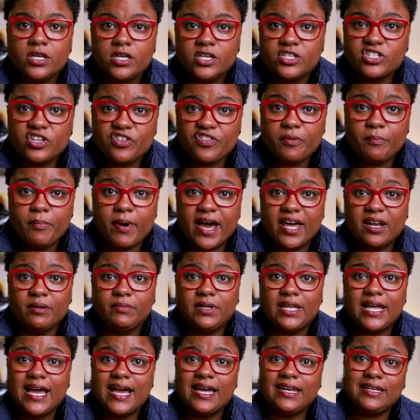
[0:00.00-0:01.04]
So the bottom
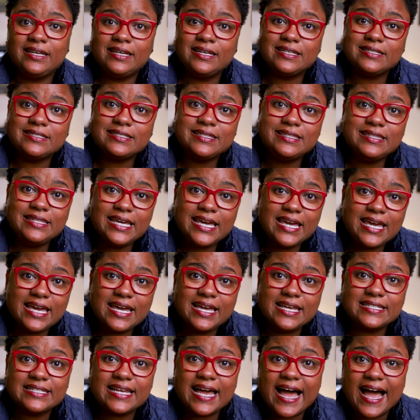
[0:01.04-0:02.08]
line is,
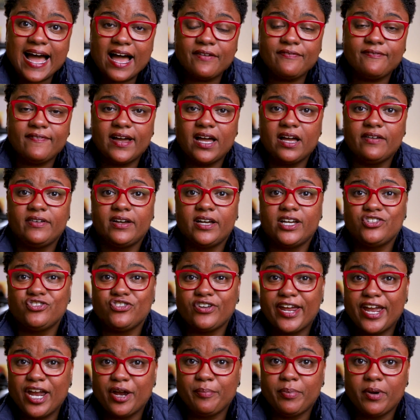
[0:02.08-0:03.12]
these
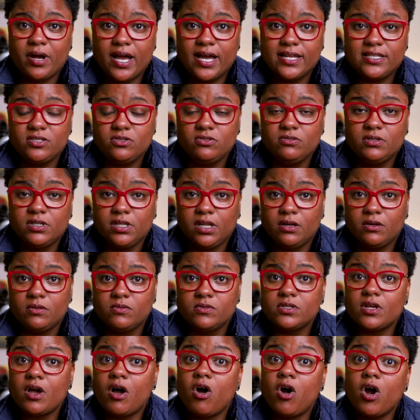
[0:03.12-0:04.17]
i500 AirPod 2
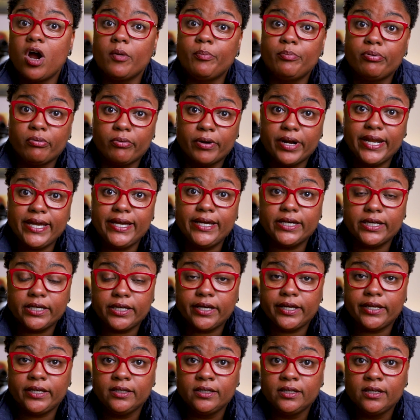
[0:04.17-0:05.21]
clones are pretty
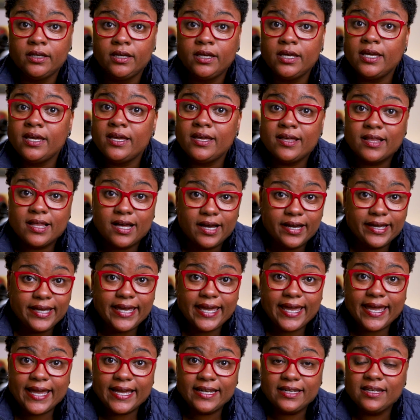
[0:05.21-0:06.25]
good.
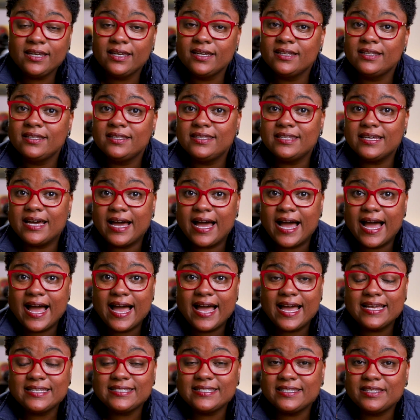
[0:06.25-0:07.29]
Again, the
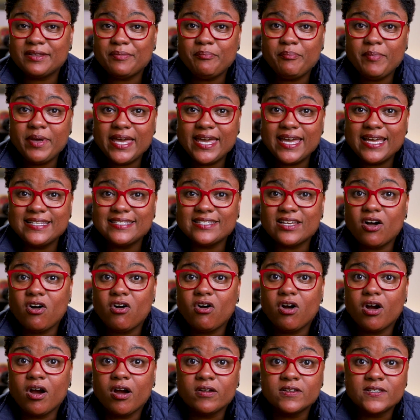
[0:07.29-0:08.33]
highs and the mids
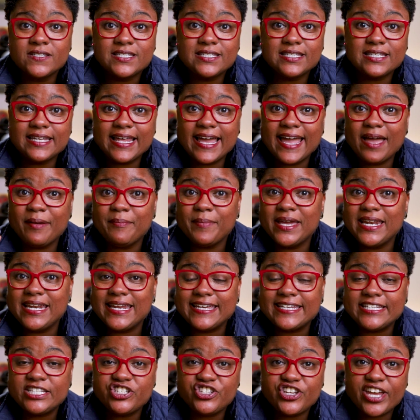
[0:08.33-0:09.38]
are slamming
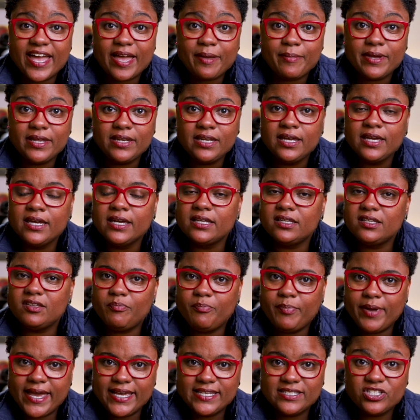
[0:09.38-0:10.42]
and jamming. The
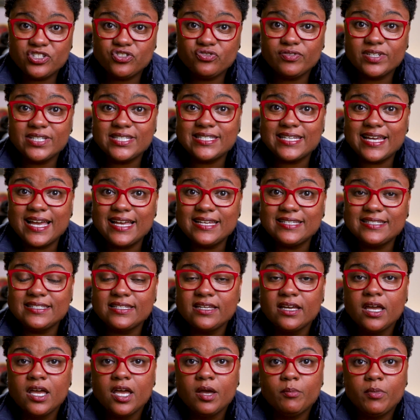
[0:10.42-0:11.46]
bass is recessed,
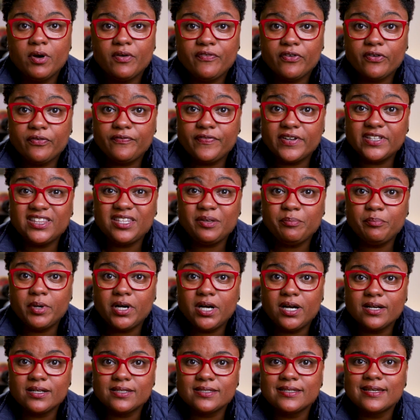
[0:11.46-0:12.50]
but for
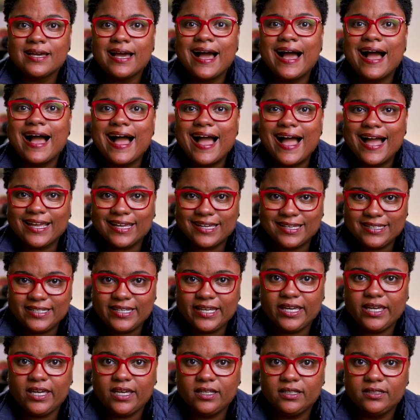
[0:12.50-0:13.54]
$50, I can
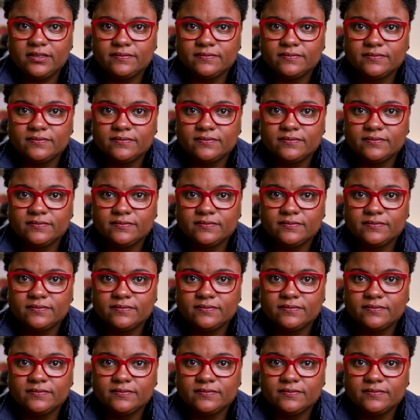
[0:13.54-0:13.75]
dig it.